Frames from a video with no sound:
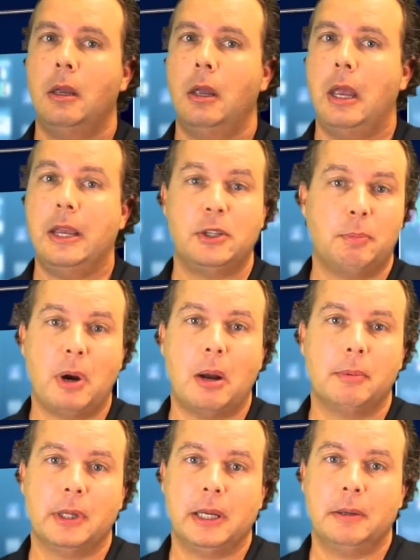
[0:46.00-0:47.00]
As you
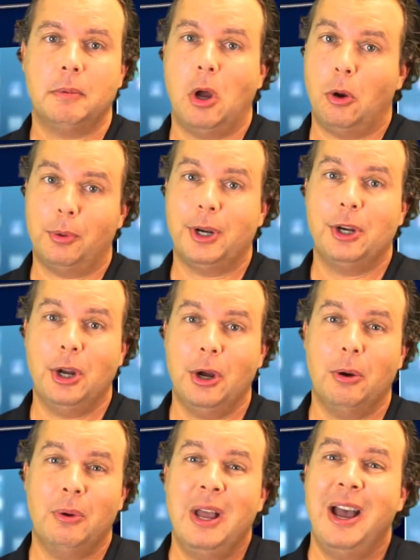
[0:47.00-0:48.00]
probably already
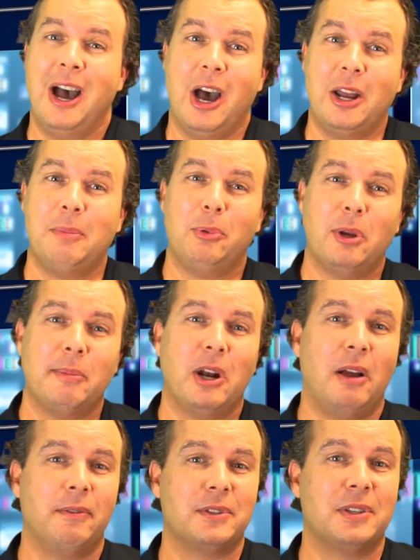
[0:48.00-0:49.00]
know, unemployment
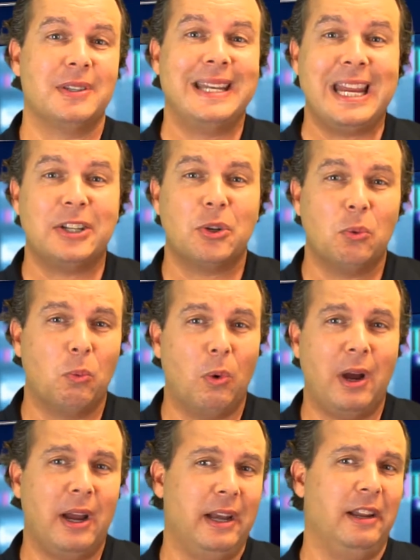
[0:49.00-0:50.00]
offices
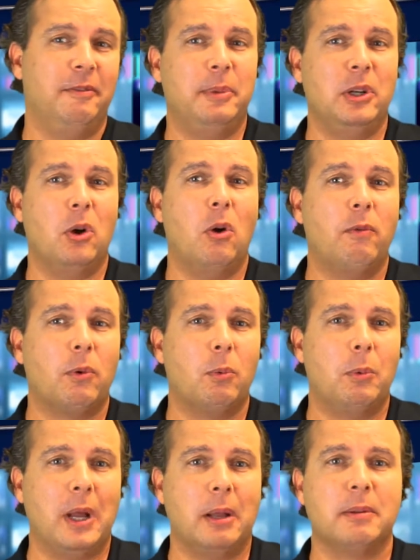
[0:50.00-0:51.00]
nationwide have been
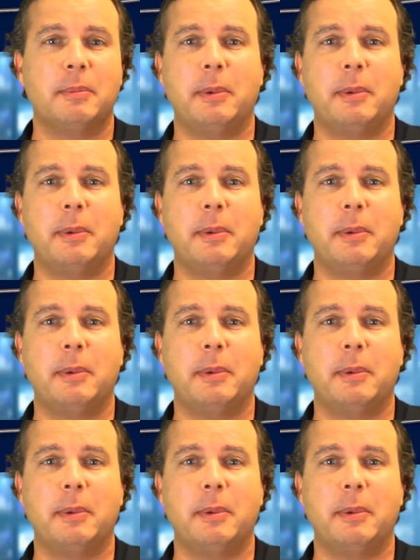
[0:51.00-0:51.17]
overwhelmed